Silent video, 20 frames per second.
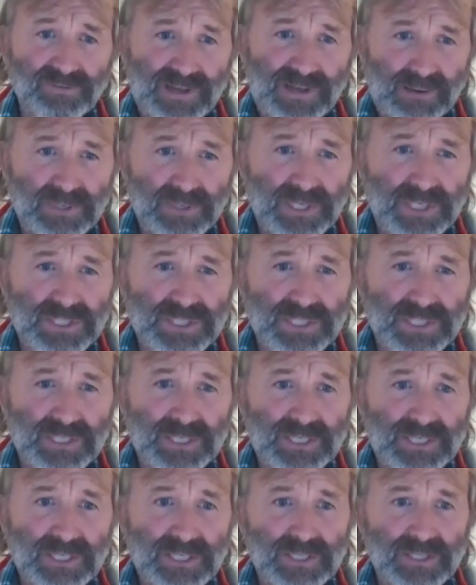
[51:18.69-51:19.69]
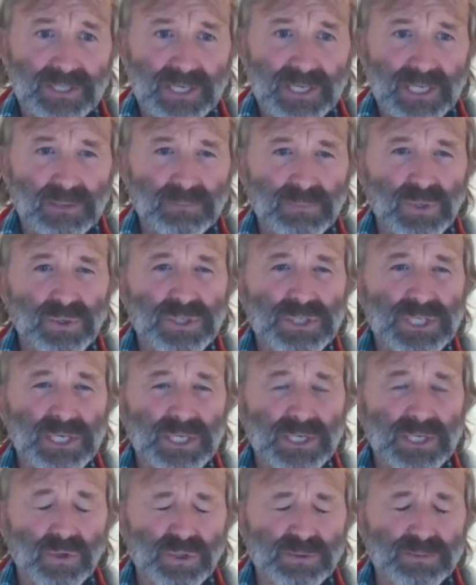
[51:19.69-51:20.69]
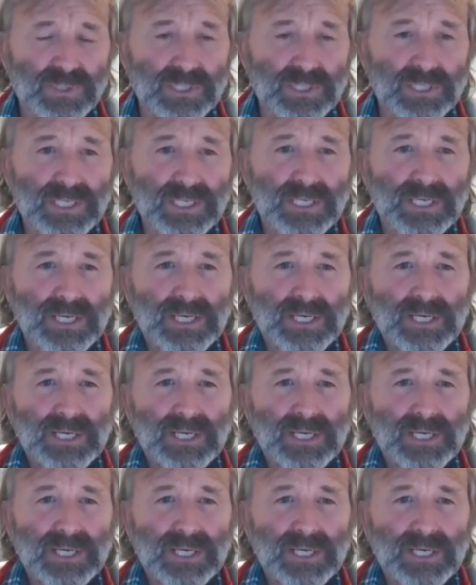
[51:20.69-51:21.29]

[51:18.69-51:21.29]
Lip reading: families, their community, and ultimately,